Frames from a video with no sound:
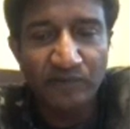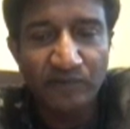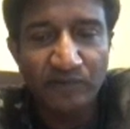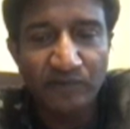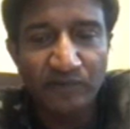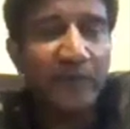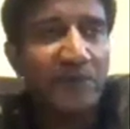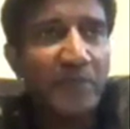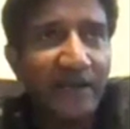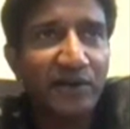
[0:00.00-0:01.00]
just to give a
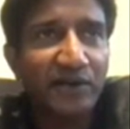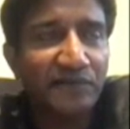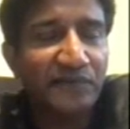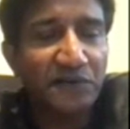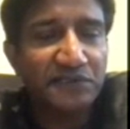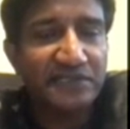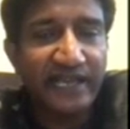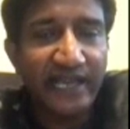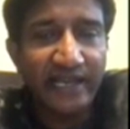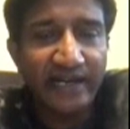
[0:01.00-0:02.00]
quick background of how this
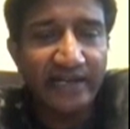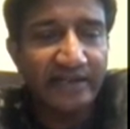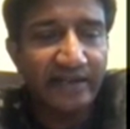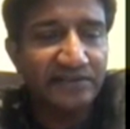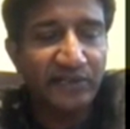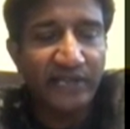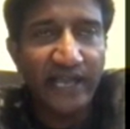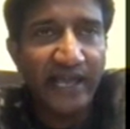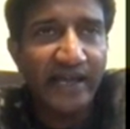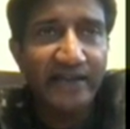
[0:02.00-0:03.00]
AI art, right? So
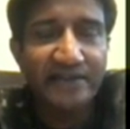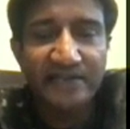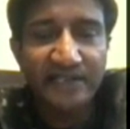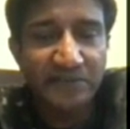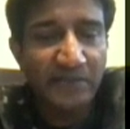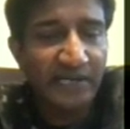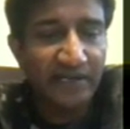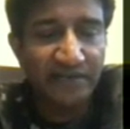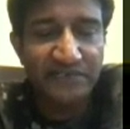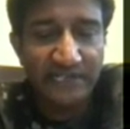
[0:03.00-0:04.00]
AI is nothing but
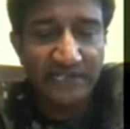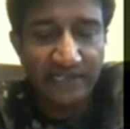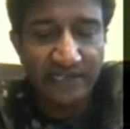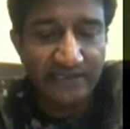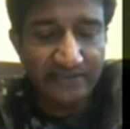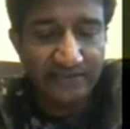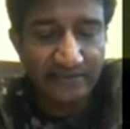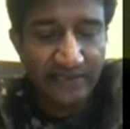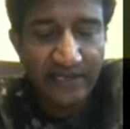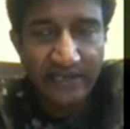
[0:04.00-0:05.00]
artificial intelligence.
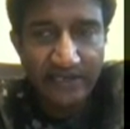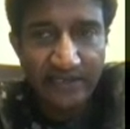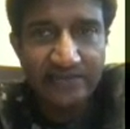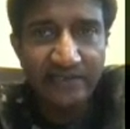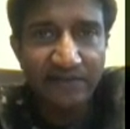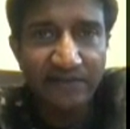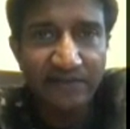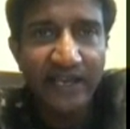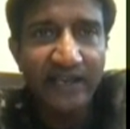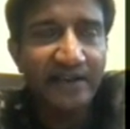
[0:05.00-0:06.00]
It's the
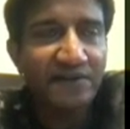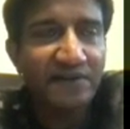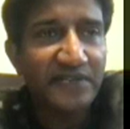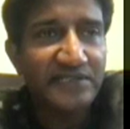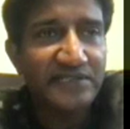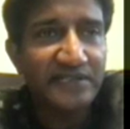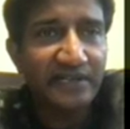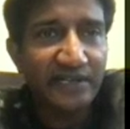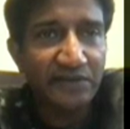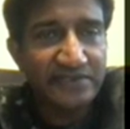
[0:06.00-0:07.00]
way in which
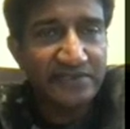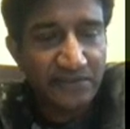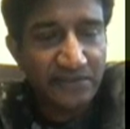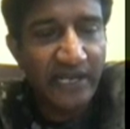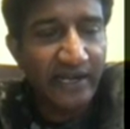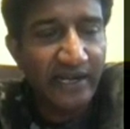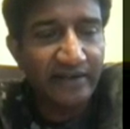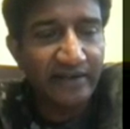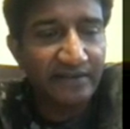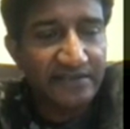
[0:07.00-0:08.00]
it will
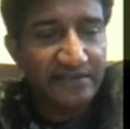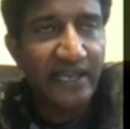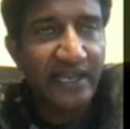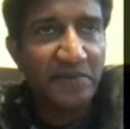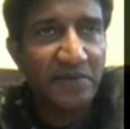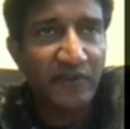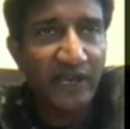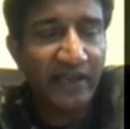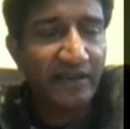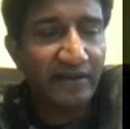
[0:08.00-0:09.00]
simulate the same
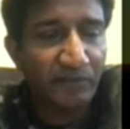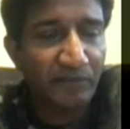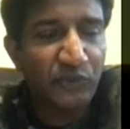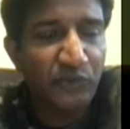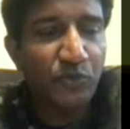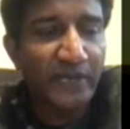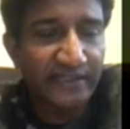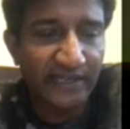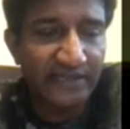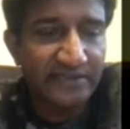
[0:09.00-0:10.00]
way
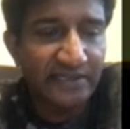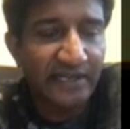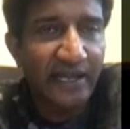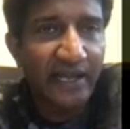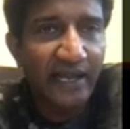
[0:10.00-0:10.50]
human thinks